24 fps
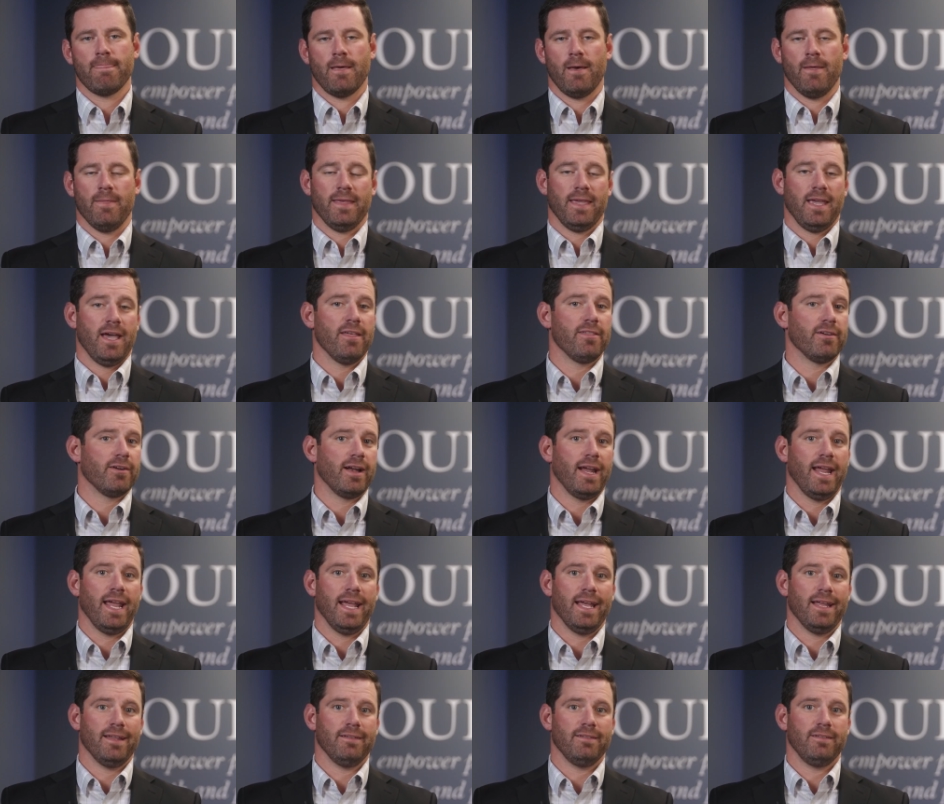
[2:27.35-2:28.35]
On the other
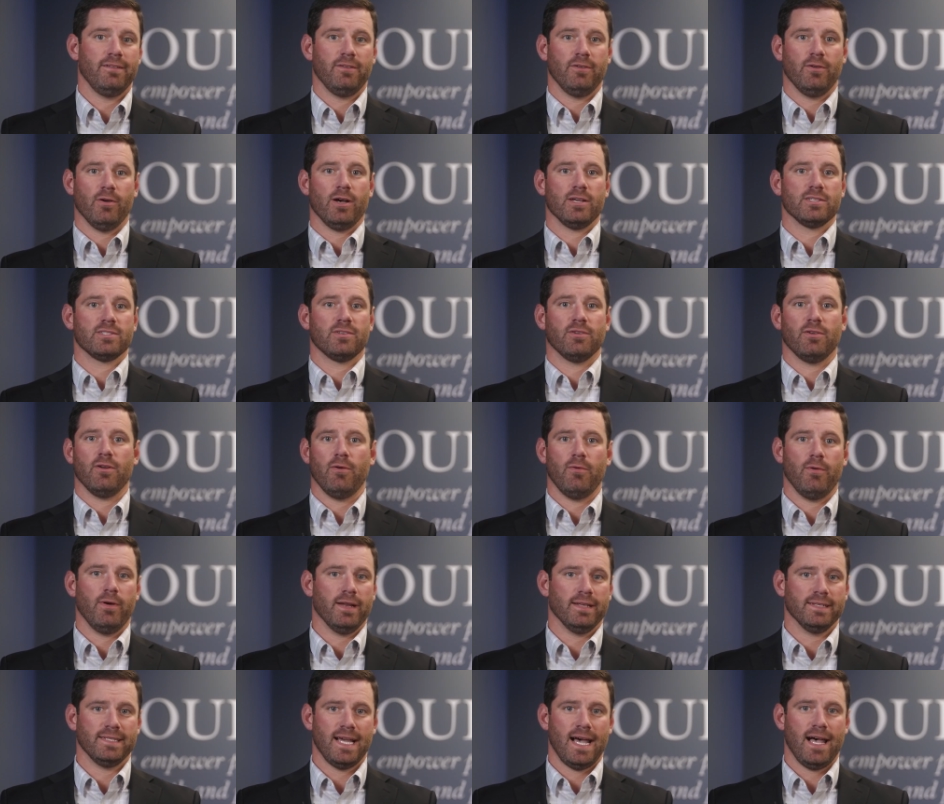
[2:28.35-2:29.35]
hand, you also don't
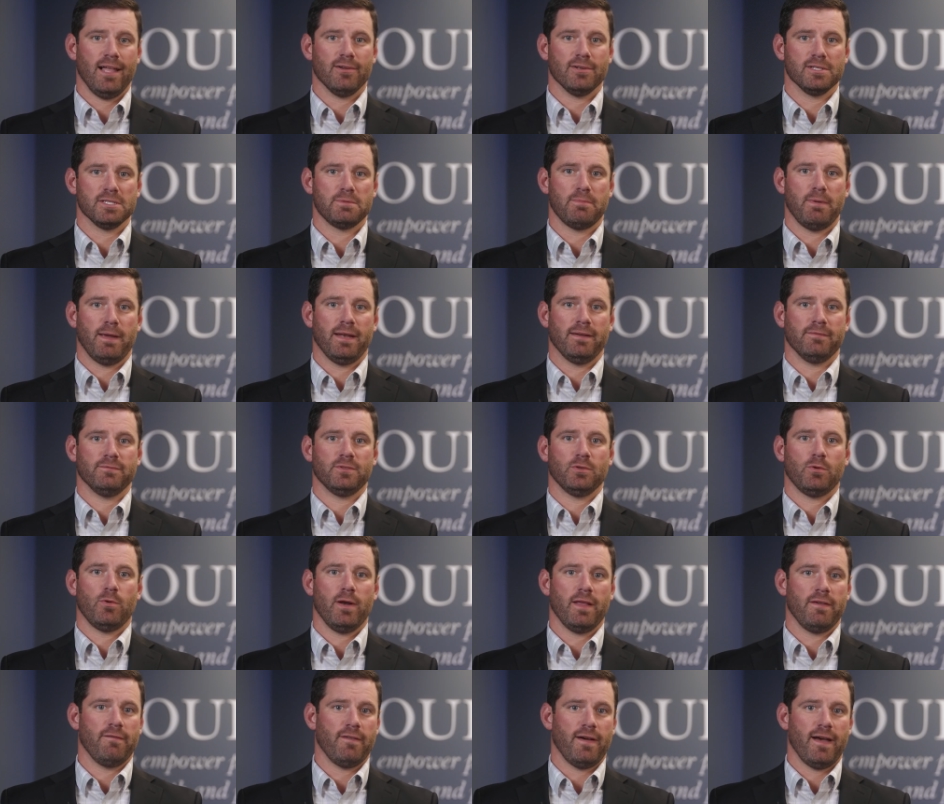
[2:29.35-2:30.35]
want a tolerance band of
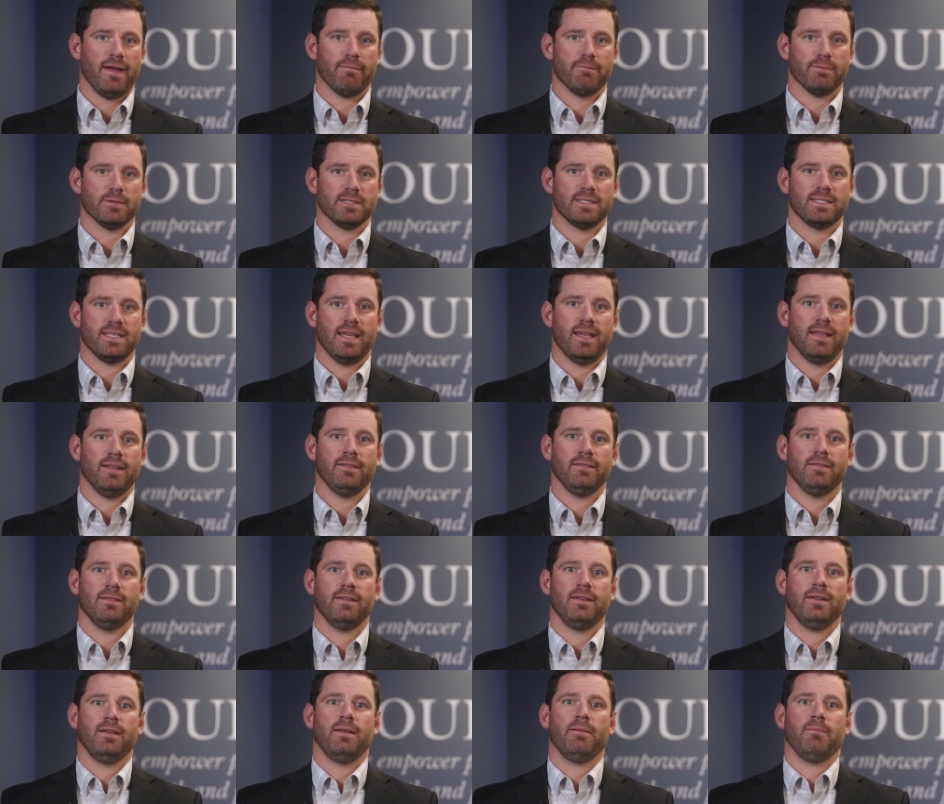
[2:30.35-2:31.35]
25%
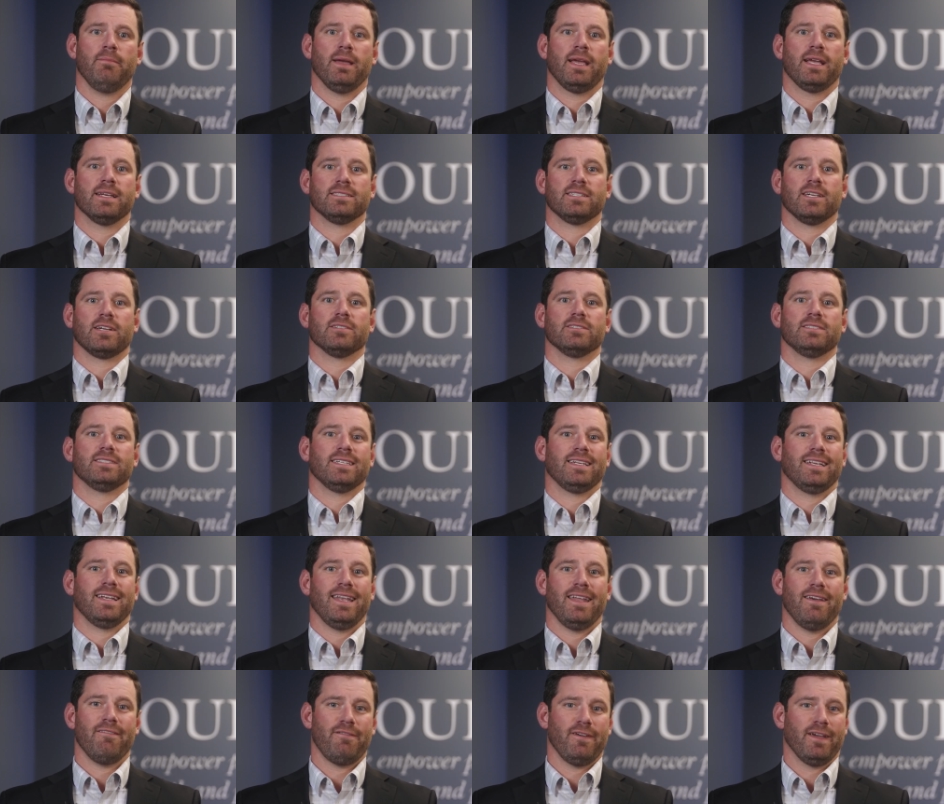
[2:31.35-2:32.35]
because it could
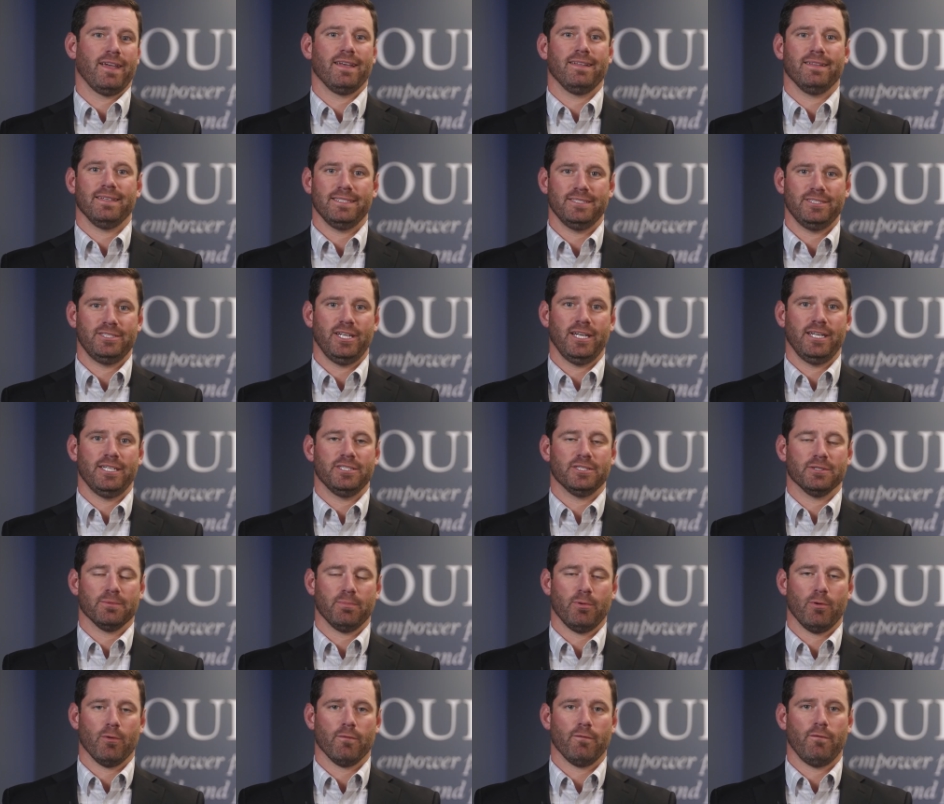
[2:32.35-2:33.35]
significantly change your
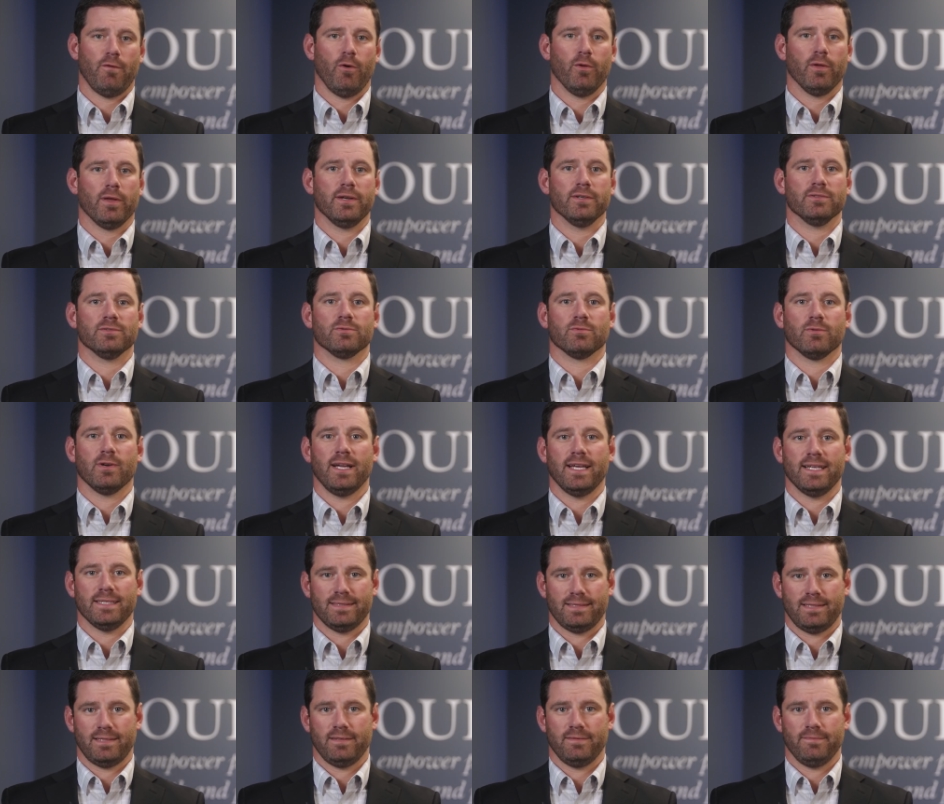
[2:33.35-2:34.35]
portfolio's
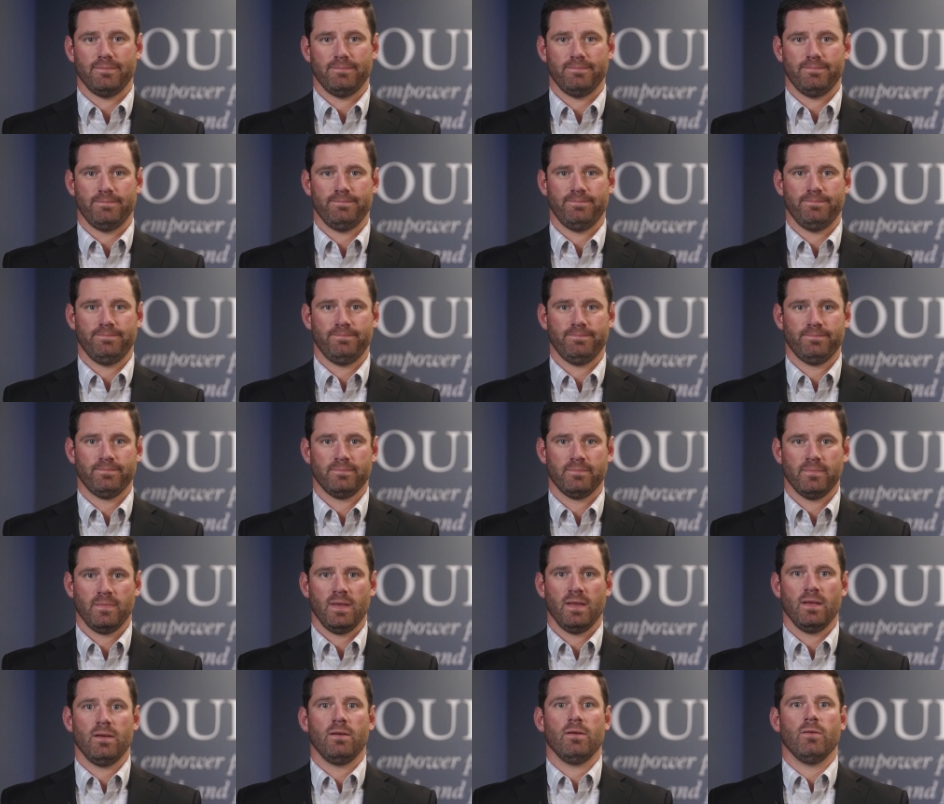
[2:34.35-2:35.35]
risk.
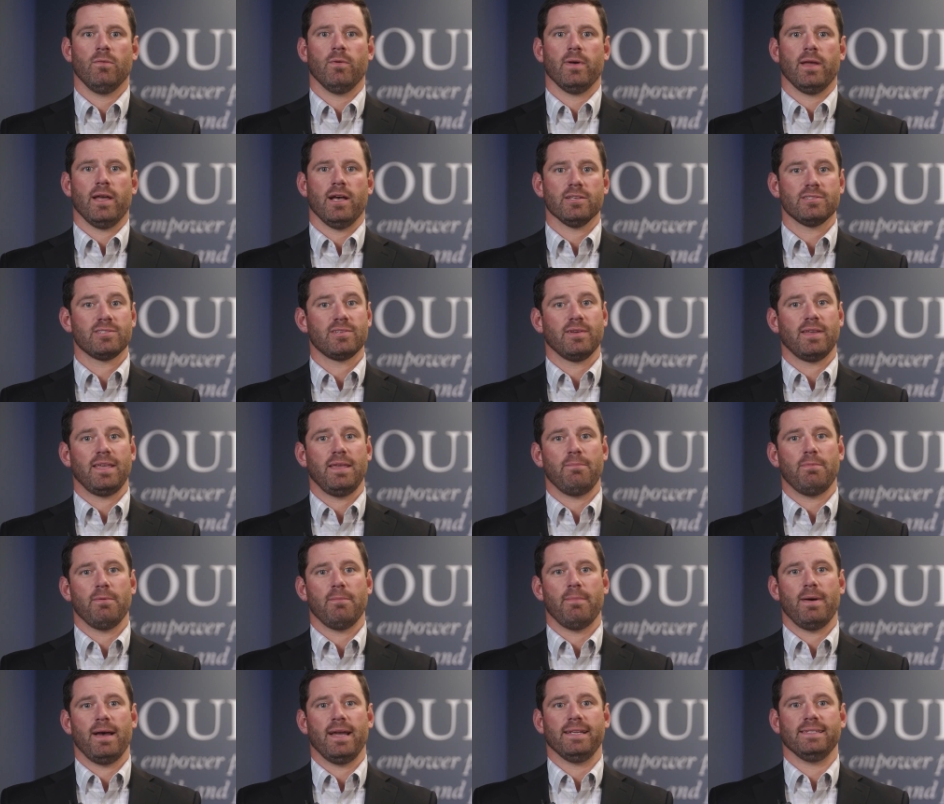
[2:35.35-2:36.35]
We also keep
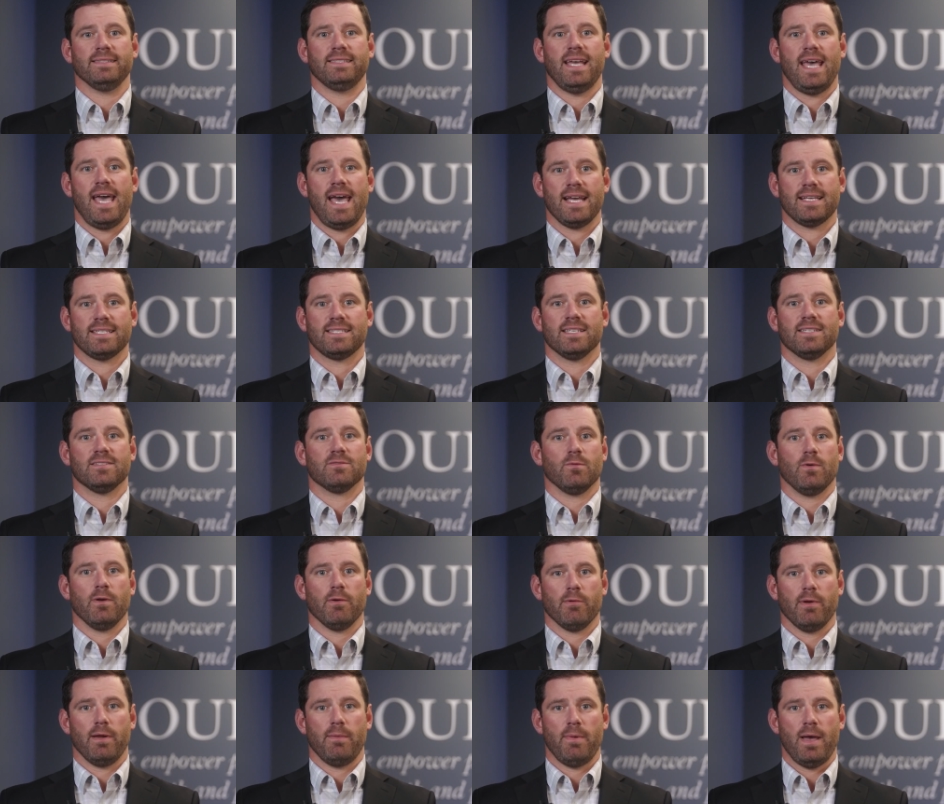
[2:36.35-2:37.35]
in mind taxes
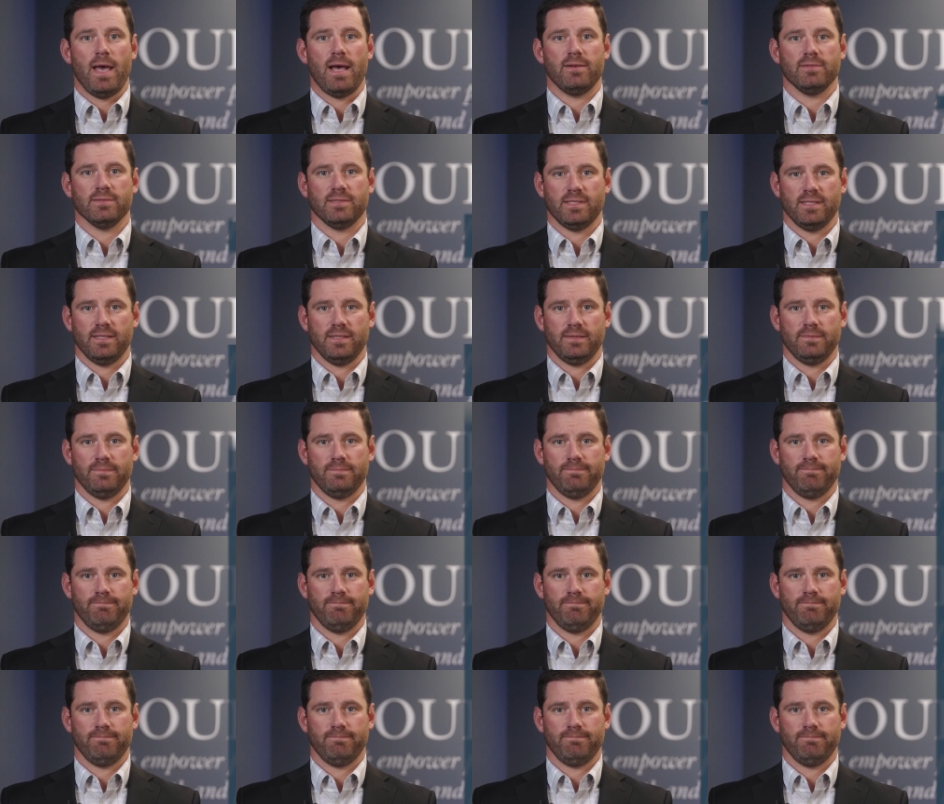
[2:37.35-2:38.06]
when rebalancing.